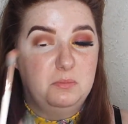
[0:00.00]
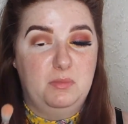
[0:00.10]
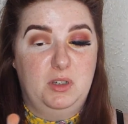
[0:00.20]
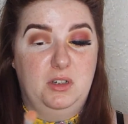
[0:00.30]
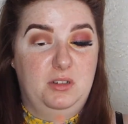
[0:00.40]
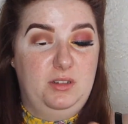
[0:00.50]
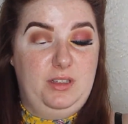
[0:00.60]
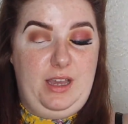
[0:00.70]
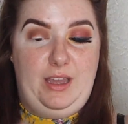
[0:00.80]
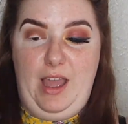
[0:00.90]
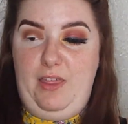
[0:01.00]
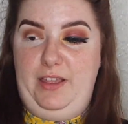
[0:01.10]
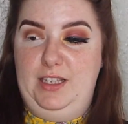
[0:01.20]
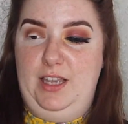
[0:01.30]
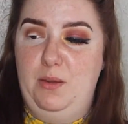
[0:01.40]
Oh, get a cat, they
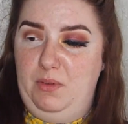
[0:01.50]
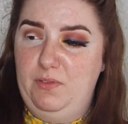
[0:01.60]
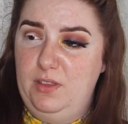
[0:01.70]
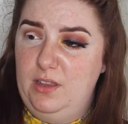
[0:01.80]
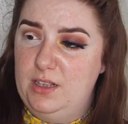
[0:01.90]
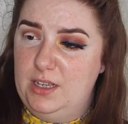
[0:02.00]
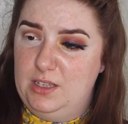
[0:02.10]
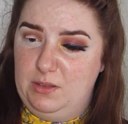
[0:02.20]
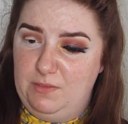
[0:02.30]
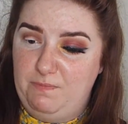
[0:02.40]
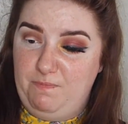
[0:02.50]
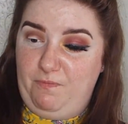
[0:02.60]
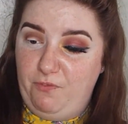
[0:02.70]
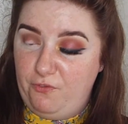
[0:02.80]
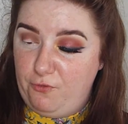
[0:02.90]
say. It'll be fun, they say, until there's
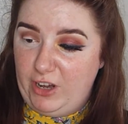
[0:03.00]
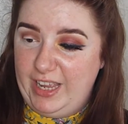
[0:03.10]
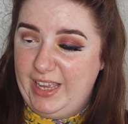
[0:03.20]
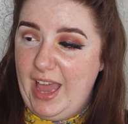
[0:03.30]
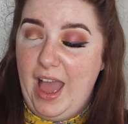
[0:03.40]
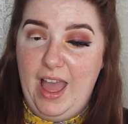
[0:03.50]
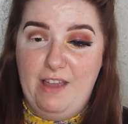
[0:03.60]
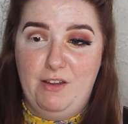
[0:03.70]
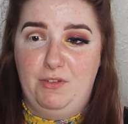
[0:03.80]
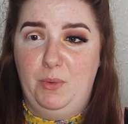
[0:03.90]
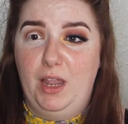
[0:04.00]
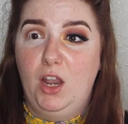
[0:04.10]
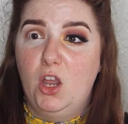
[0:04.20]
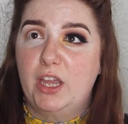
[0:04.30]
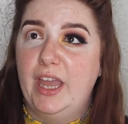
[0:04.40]
freaking cat hair everywhere.
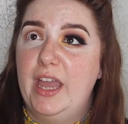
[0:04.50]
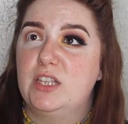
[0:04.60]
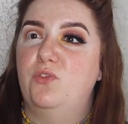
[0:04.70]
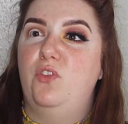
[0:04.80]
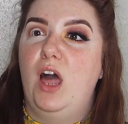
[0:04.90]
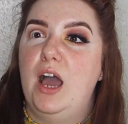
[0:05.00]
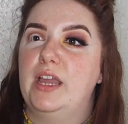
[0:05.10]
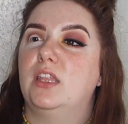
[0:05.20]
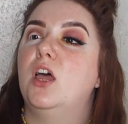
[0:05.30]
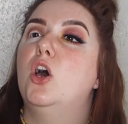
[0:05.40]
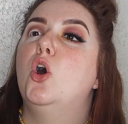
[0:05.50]
Look at it's flying.